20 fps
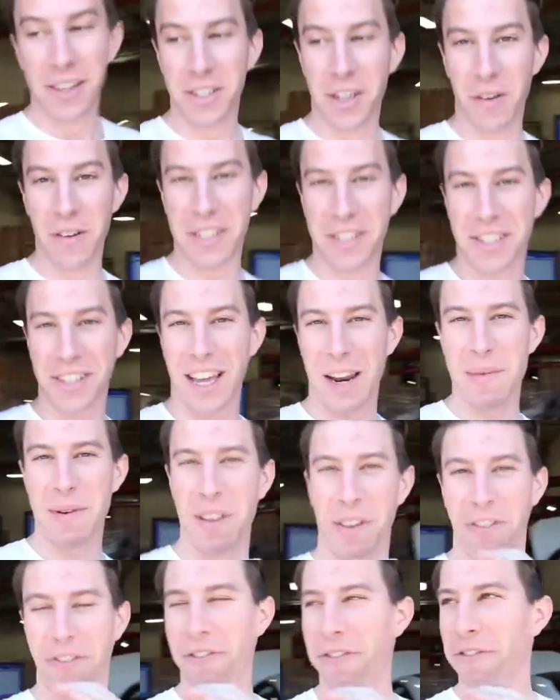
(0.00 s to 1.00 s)
So this is gonna be
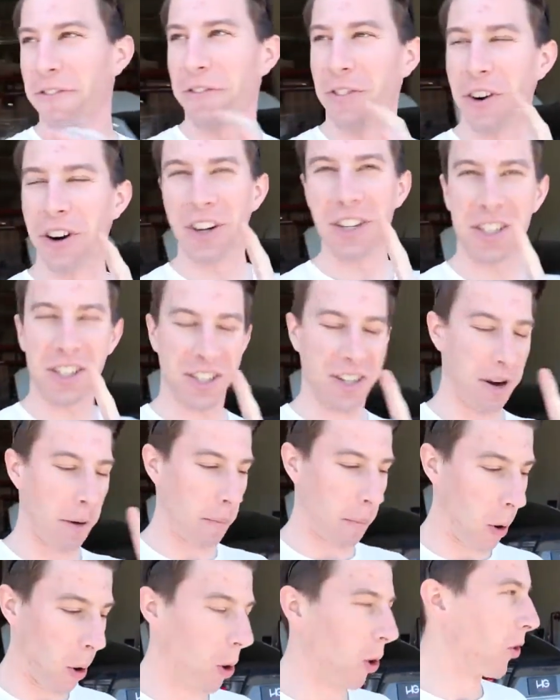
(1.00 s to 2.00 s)
the first
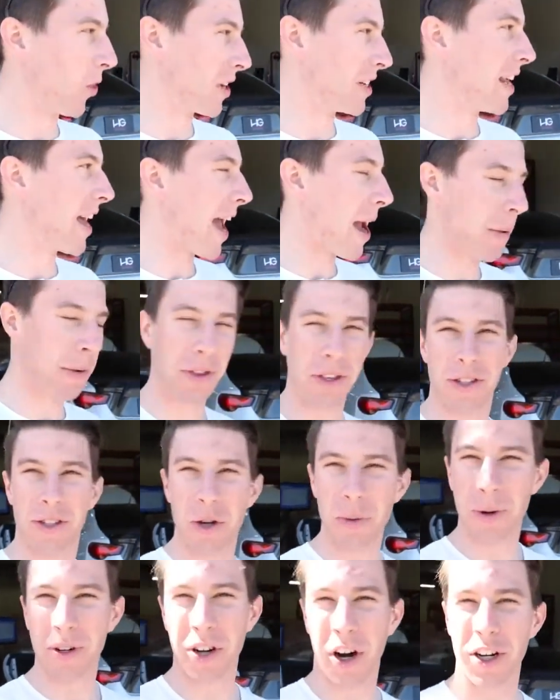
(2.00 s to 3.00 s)
pull of the day with the
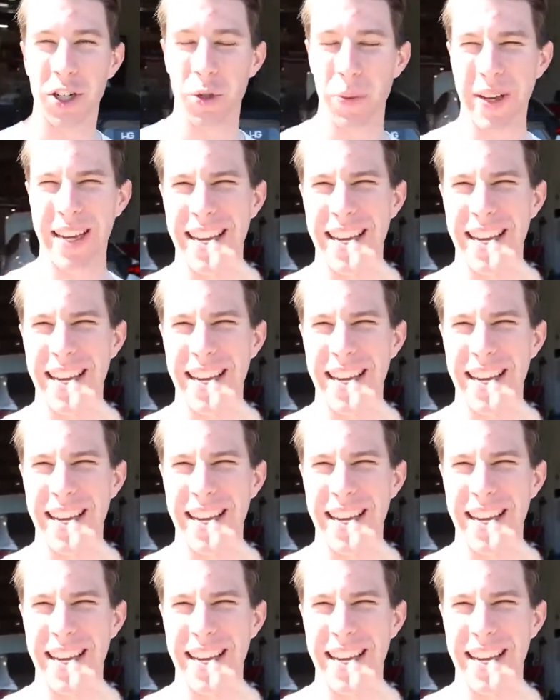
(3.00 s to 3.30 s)
supercharger.